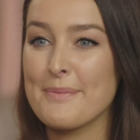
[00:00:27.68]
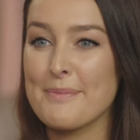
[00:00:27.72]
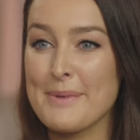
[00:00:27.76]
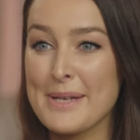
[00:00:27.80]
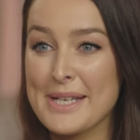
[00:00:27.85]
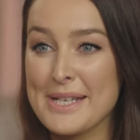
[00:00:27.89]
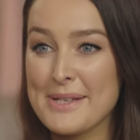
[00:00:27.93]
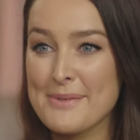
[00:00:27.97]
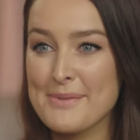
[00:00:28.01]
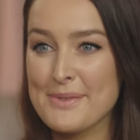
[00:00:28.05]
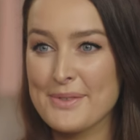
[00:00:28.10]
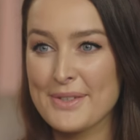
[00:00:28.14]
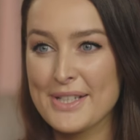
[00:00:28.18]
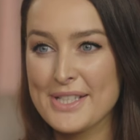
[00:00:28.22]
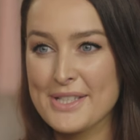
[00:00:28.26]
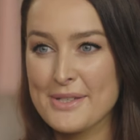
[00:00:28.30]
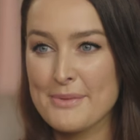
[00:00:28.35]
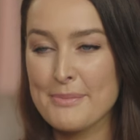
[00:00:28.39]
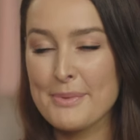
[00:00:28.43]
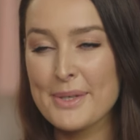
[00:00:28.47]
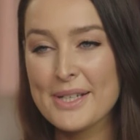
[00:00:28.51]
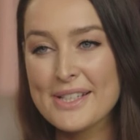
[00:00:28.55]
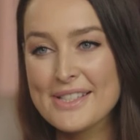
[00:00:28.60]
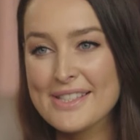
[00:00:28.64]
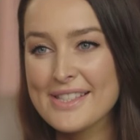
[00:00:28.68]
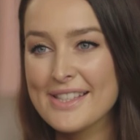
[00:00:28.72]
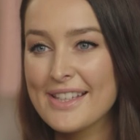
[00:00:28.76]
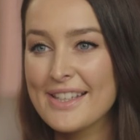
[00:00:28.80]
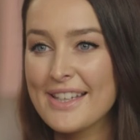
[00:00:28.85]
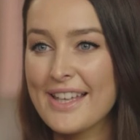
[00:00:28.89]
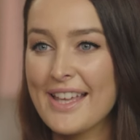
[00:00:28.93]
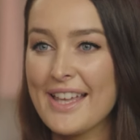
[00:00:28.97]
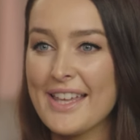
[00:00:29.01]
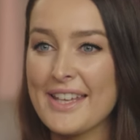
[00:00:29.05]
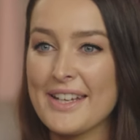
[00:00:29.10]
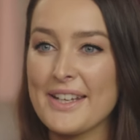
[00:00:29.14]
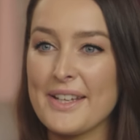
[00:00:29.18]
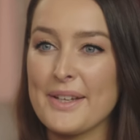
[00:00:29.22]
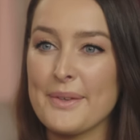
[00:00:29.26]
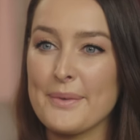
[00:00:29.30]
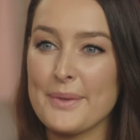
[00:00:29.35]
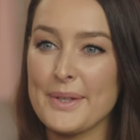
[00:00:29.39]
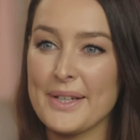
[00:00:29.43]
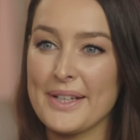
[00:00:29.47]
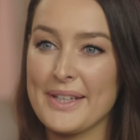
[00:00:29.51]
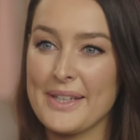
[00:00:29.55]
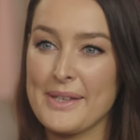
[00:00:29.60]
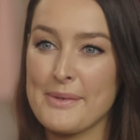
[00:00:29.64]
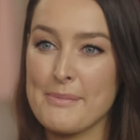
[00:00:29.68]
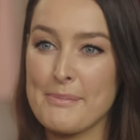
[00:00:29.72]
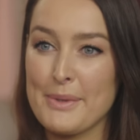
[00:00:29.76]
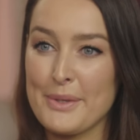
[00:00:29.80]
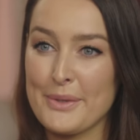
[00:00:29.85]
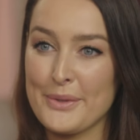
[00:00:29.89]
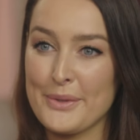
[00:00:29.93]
My name's Rachel Purcell, and I work in